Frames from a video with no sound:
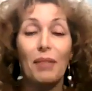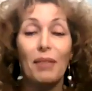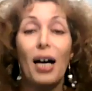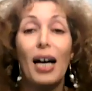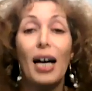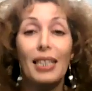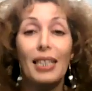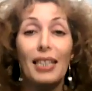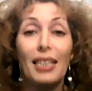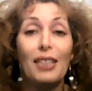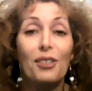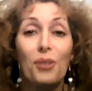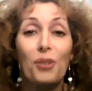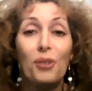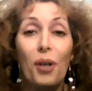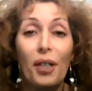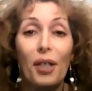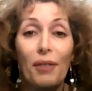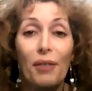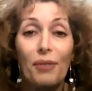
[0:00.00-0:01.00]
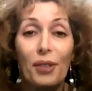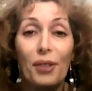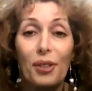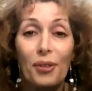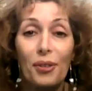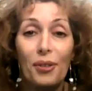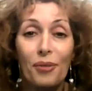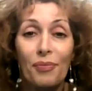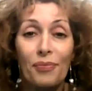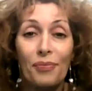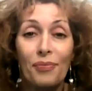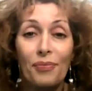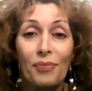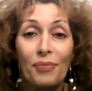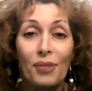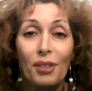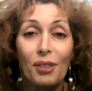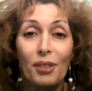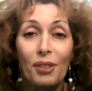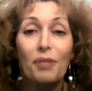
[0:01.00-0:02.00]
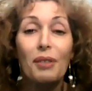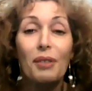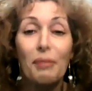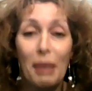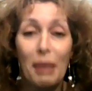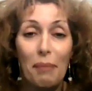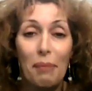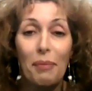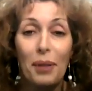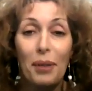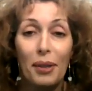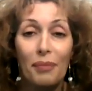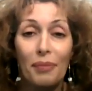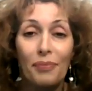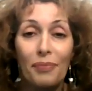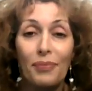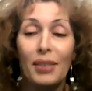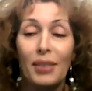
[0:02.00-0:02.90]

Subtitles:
a holiday story for you, to remember.